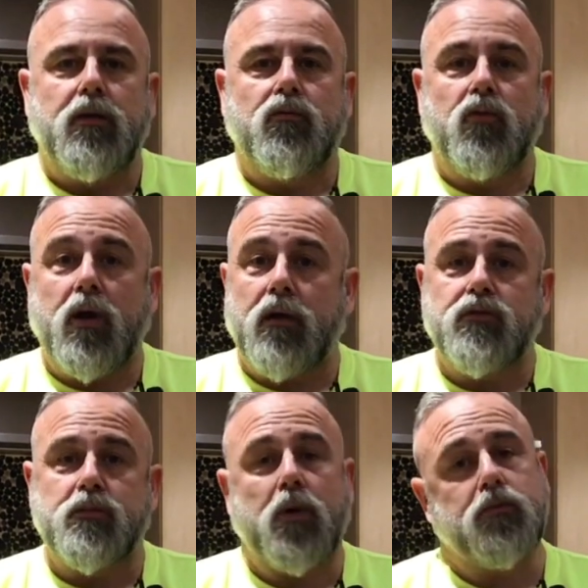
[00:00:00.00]
Right, I've
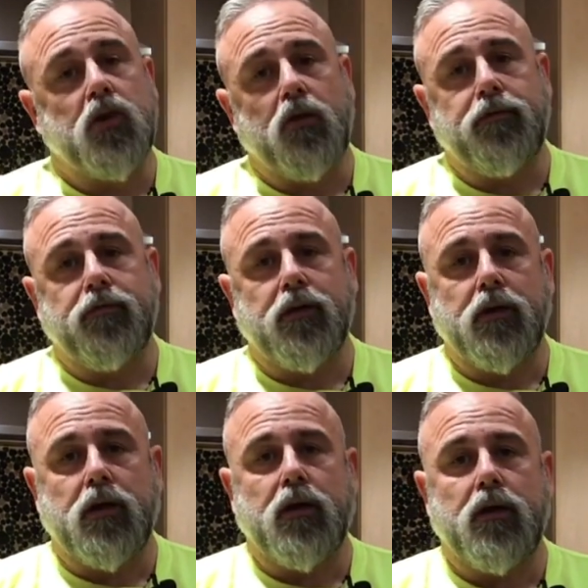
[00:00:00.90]
just popped off,
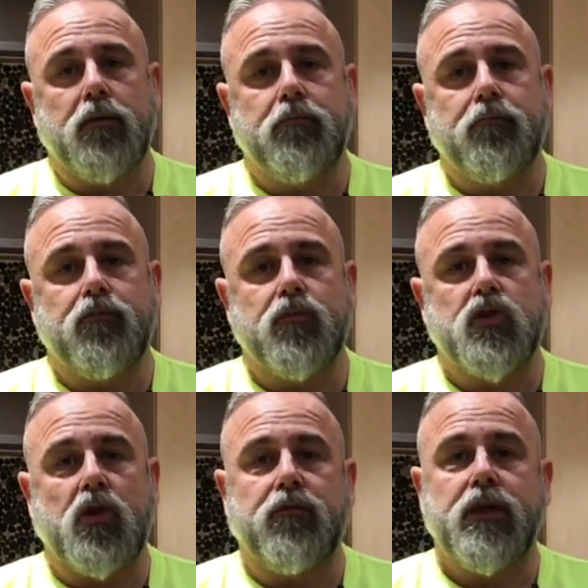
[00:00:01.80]

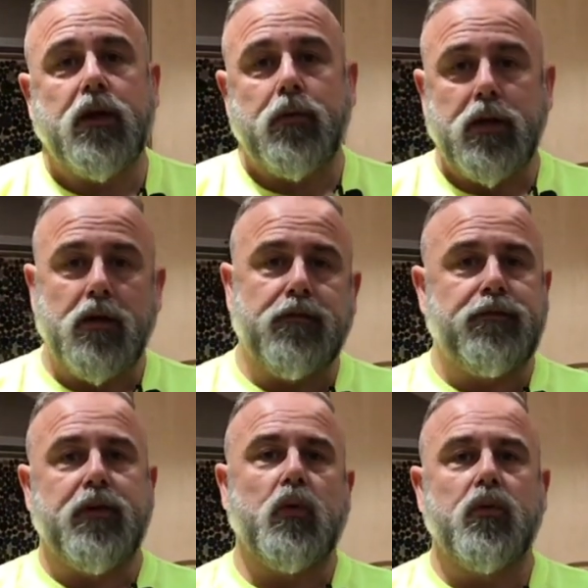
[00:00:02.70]
stopped videoing, and I've
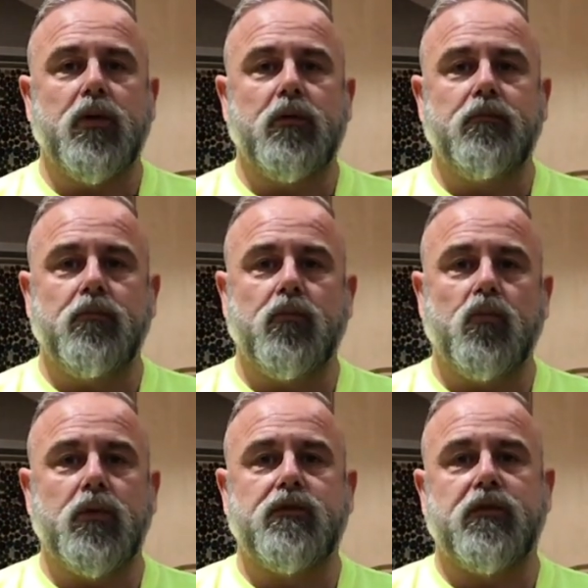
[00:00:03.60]
filled them
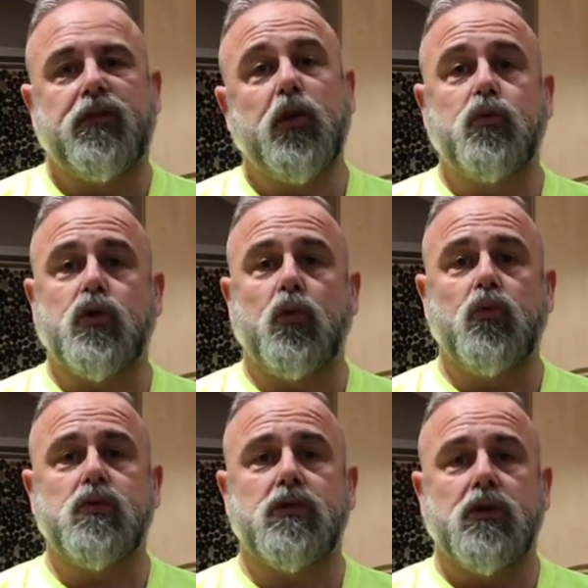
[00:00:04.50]
with a few
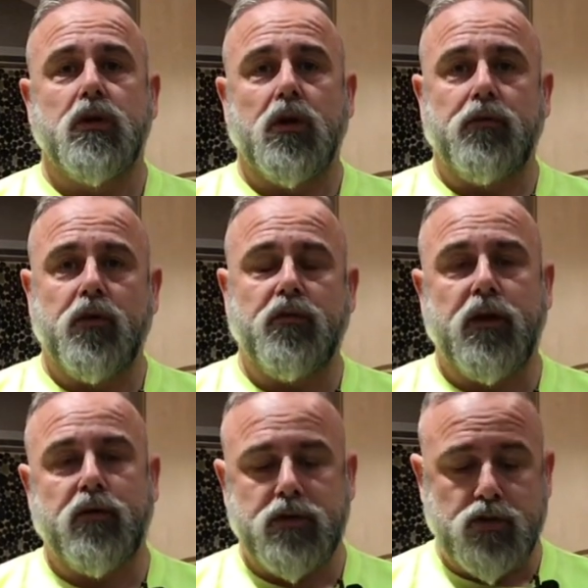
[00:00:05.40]
tools, a few
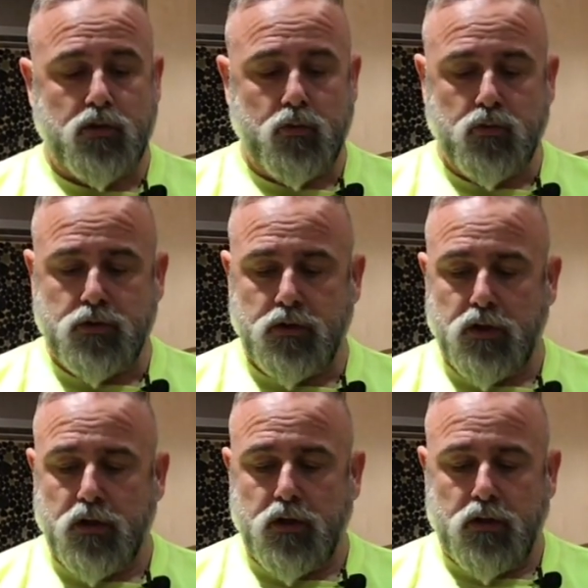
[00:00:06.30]
various tools.
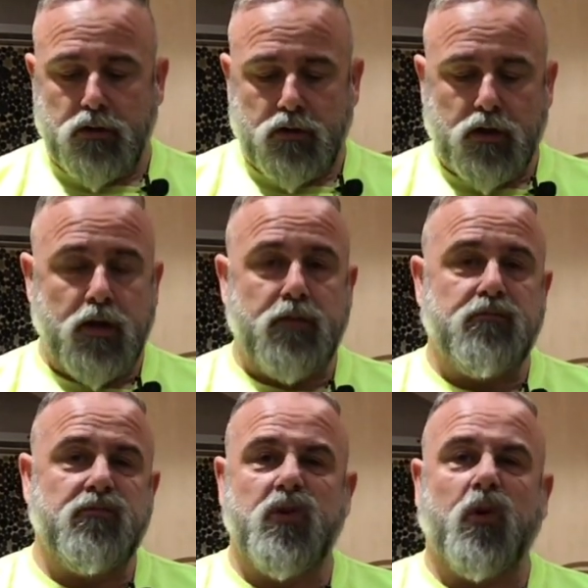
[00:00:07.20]

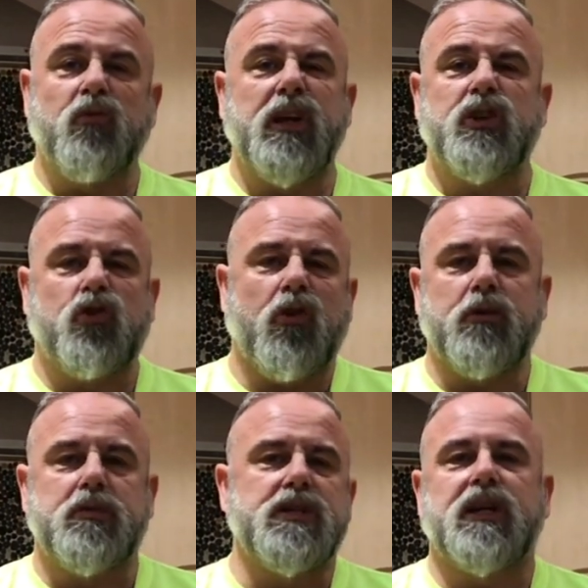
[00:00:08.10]
Not really tried
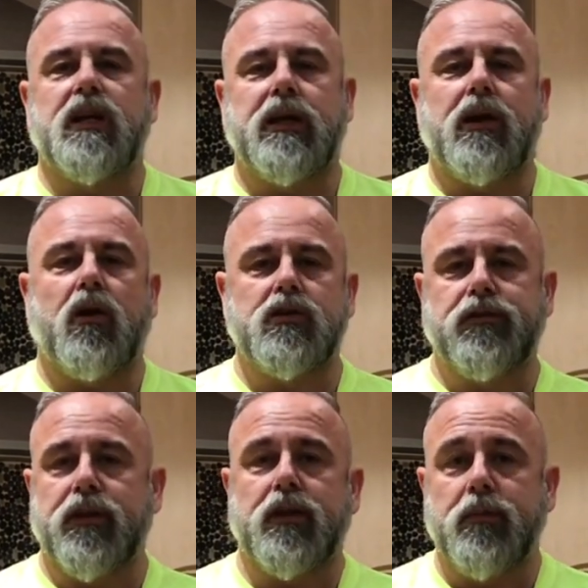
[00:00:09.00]
particularly hard to
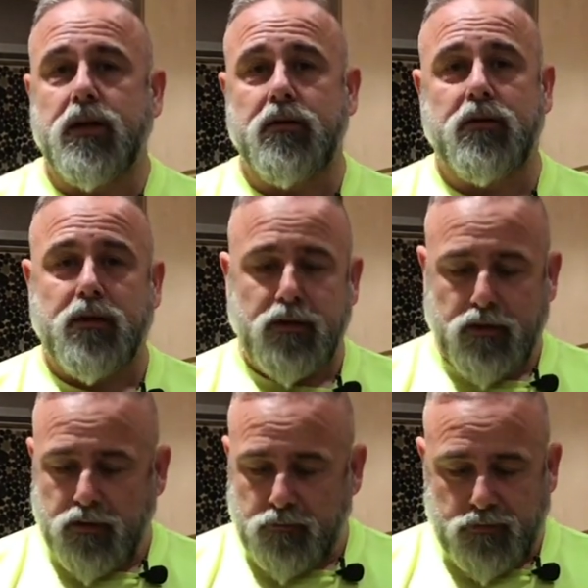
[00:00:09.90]
fit them in,
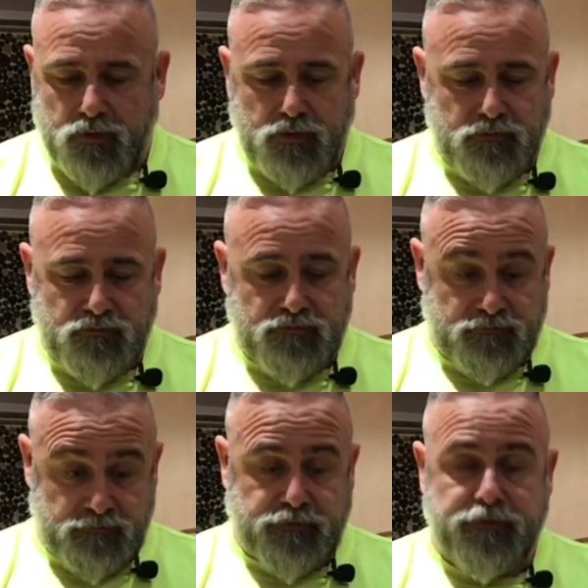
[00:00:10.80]
but
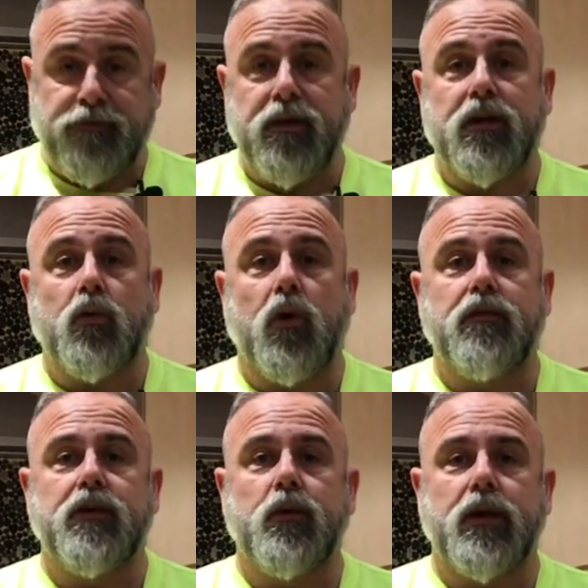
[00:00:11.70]
fit quite a
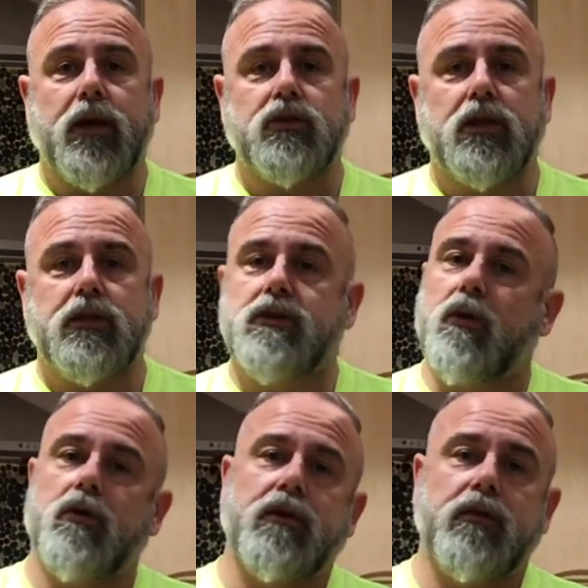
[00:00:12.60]
few in actually, so
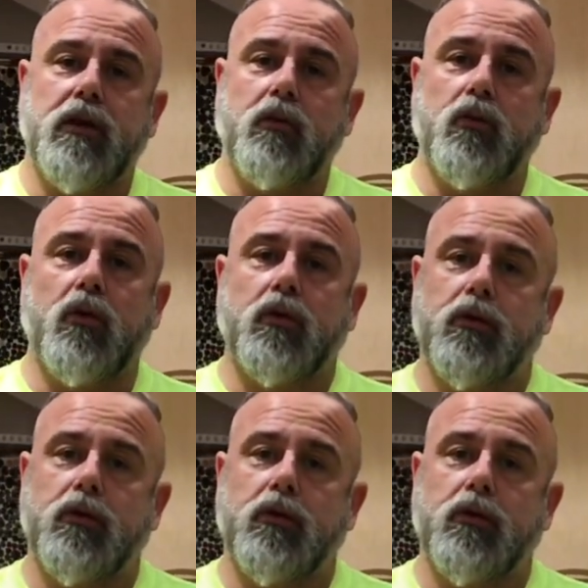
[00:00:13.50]
I'll give you a little look.